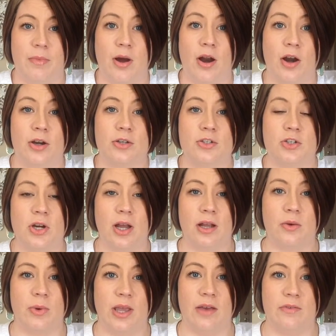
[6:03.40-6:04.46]
Our
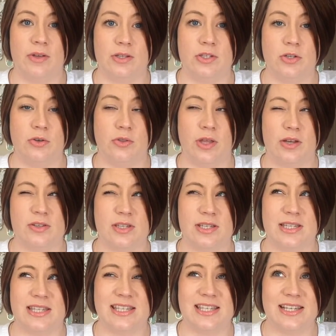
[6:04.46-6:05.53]
truck, we have a
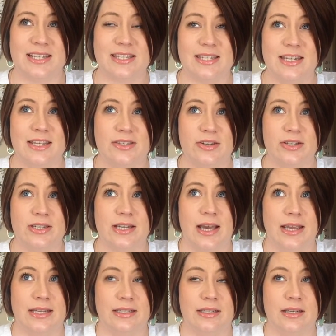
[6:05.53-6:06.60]
2006 Nissan
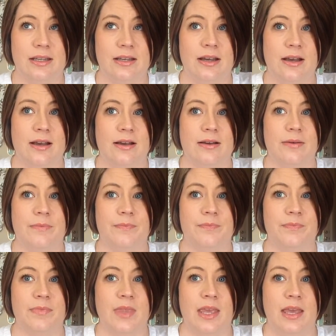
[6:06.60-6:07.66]
Titan.
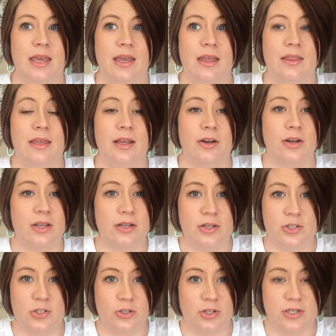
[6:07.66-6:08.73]
The air
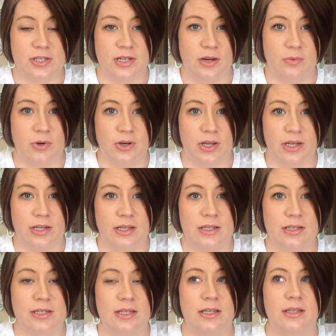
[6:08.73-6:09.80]
conditioner does not work in
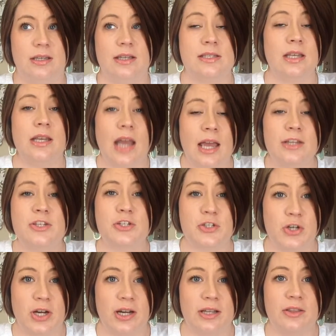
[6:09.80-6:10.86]
it. It's a nice
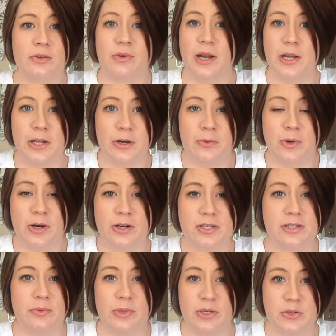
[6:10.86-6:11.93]
truck. The radio works,
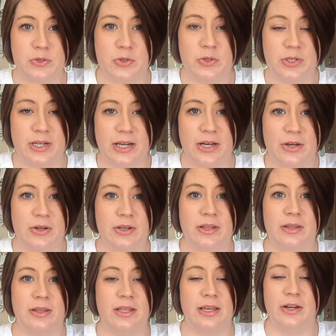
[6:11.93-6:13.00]
the windows roll down,
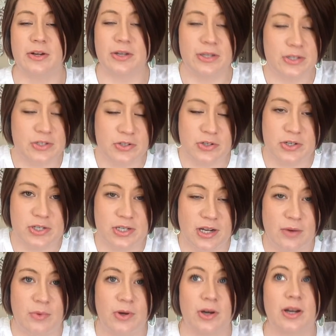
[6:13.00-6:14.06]
the air conditioner does
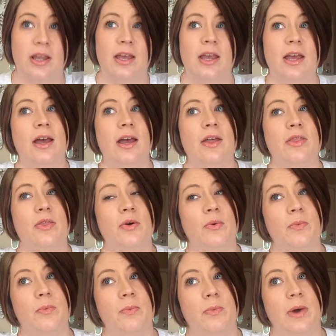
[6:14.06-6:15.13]
not work. The
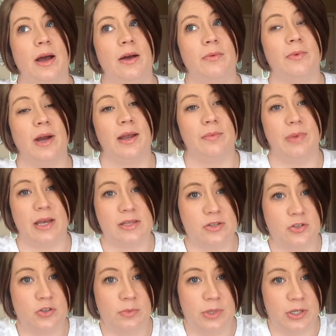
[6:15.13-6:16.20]
right
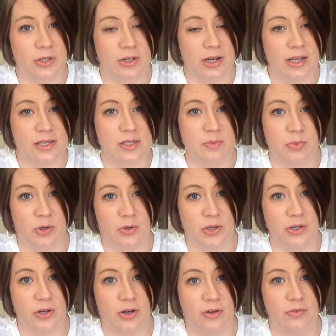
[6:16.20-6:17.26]
passenger mirror has broken
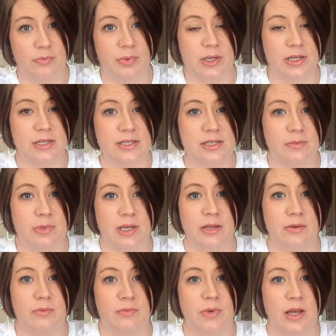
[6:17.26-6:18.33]
off because
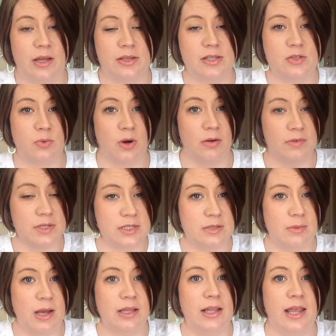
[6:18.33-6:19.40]
somebody swerved into
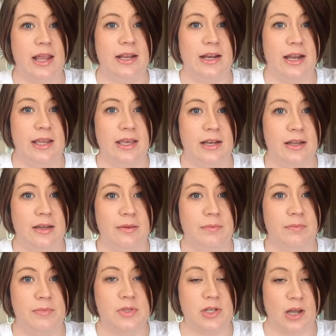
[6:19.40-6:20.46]
my lane and I hit a
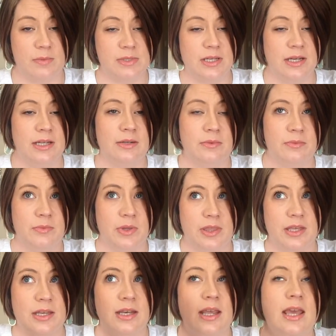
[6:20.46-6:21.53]
stop sign with
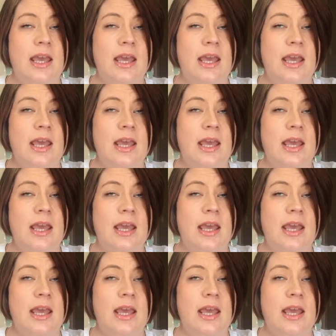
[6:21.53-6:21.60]
it.